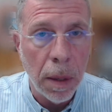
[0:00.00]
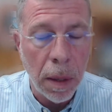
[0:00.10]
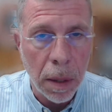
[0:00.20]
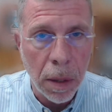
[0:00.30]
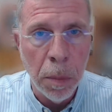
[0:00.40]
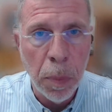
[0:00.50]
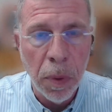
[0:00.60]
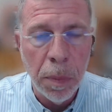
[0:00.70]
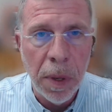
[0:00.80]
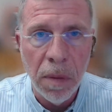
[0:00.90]
a, a good
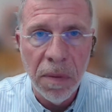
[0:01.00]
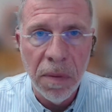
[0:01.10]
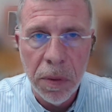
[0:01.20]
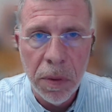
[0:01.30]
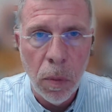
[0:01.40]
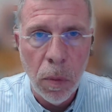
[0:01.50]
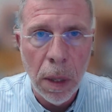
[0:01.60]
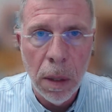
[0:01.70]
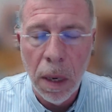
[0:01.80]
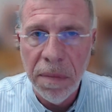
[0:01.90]
improvement over version one
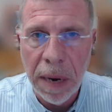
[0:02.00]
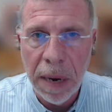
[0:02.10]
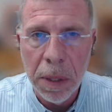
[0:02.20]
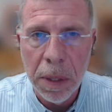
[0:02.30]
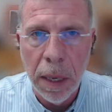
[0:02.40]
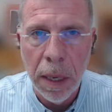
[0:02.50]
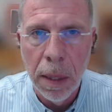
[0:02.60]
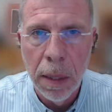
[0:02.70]
on the fabric side.